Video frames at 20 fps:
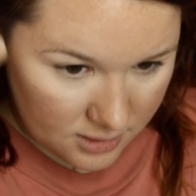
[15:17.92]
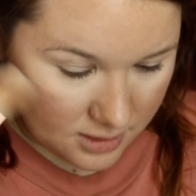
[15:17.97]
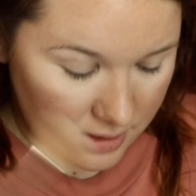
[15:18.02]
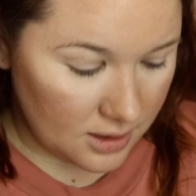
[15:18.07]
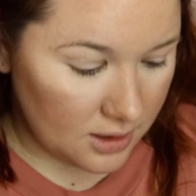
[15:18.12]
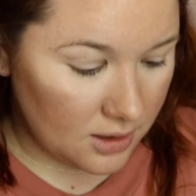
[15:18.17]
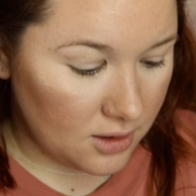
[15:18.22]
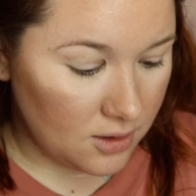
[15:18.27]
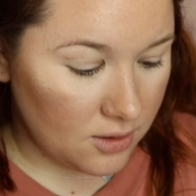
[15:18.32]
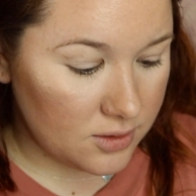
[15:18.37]
And
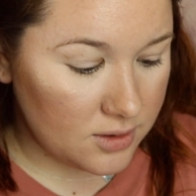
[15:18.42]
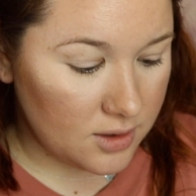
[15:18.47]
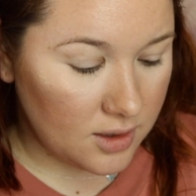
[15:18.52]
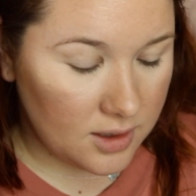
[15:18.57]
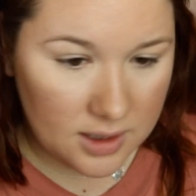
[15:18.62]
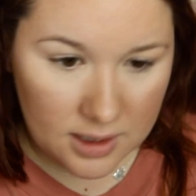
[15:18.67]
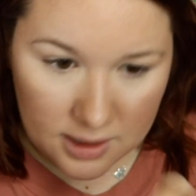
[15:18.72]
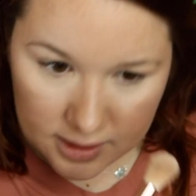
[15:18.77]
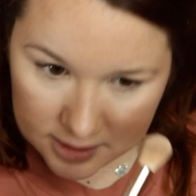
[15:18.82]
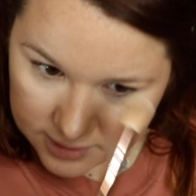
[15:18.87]
it goes
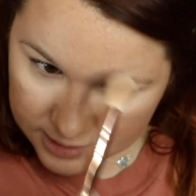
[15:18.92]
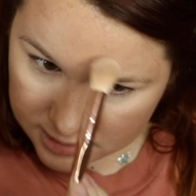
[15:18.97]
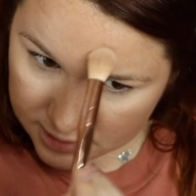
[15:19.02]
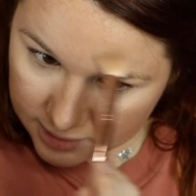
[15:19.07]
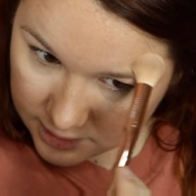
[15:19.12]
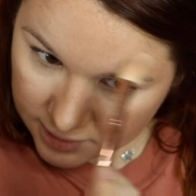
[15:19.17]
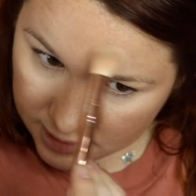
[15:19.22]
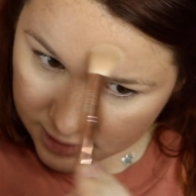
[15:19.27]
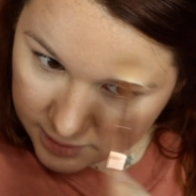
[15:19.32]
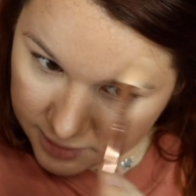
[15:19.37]
on
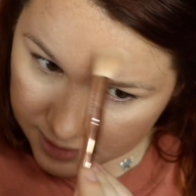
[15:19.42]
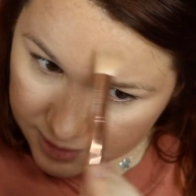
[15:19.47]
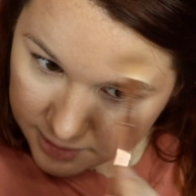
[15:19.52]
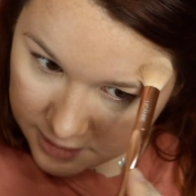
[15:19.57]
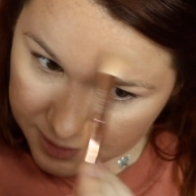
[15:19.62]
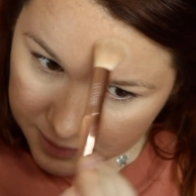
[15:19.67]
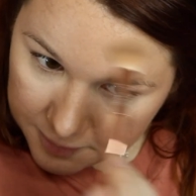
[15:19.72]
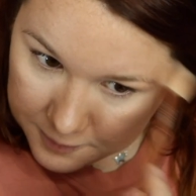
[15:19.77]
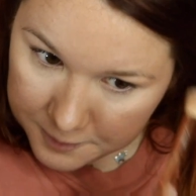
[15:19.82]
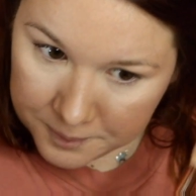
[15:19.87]
nicely.
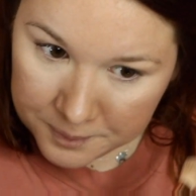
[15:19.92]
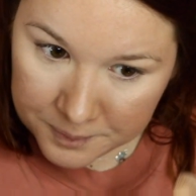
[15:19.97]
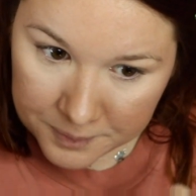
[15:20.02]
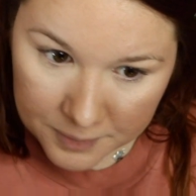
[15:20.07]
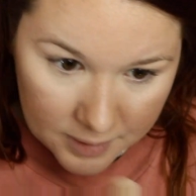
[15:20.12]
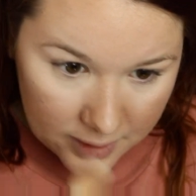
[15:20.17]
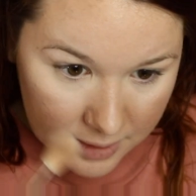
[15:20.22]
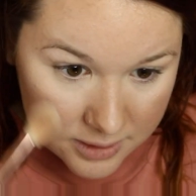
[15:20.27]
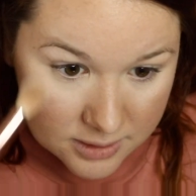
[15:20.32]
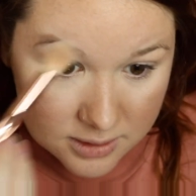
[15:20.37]

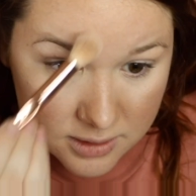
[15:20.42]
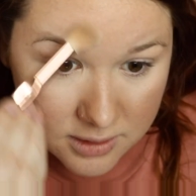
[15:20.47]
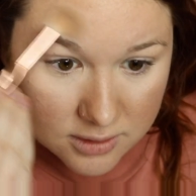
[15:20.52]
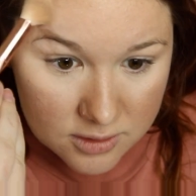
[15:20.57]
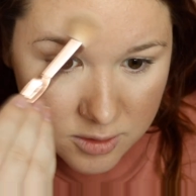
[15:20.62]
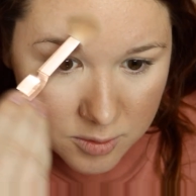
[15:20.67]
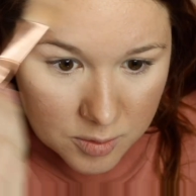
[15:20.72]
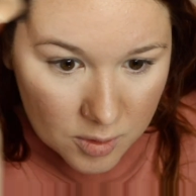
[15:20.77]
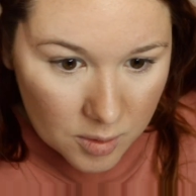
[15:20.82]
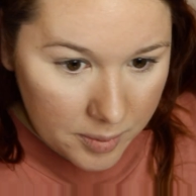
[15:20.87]
It's not
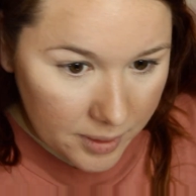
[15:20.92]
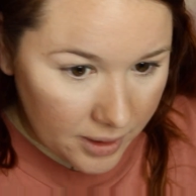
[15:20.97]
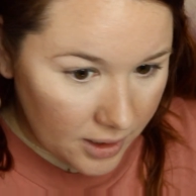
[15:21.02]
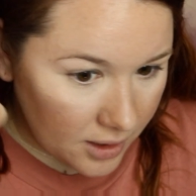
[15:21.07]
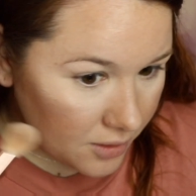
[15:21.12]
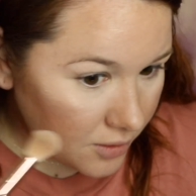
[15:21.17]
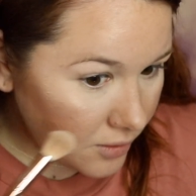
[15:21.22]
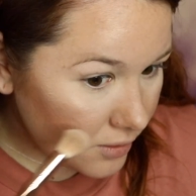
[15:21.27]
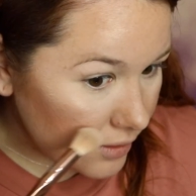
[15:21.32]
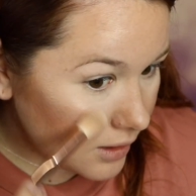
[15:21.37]
super
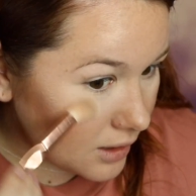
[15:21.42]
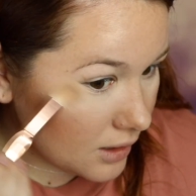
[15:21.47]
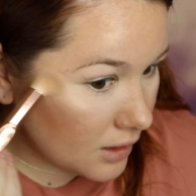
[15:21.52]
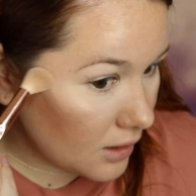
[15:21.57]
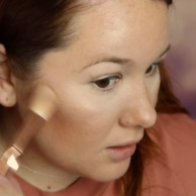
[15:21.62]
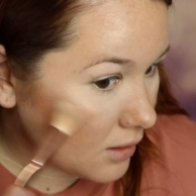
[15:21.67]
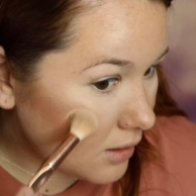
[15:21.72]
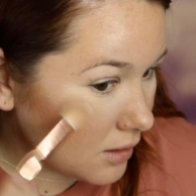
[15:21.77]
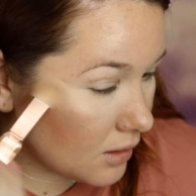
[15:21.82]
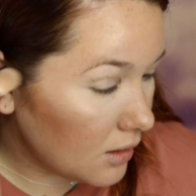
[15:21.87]

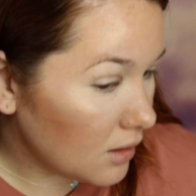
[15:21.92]
powdery.